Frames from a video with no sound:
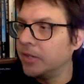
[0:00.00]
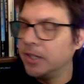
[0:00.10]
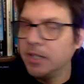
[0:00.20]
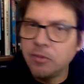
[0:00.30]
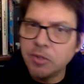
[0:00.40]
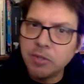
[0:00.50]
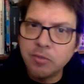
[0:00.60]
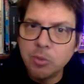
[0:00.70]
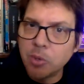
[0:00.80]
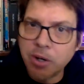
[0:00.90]
And even if
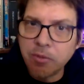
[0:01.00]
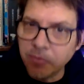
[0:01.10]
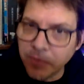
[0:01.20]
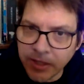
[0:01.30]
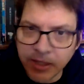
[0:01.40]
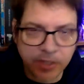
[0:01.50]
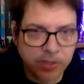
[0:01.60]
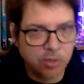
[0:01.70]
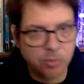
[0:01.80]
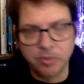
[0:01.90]
you are a
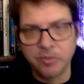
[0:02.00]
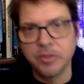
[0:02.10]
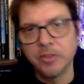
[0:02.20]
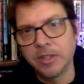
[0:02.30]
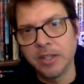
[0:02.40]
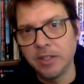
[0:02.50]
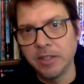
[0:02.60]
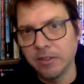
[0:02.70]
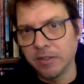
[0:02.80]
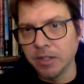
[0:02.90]
vegan, you are still
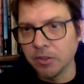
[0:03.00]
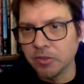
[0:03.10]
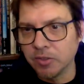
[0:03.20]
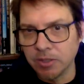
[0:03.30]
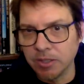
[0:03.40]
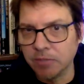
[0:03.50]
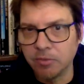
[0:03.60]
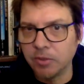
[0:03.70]
killing things to live.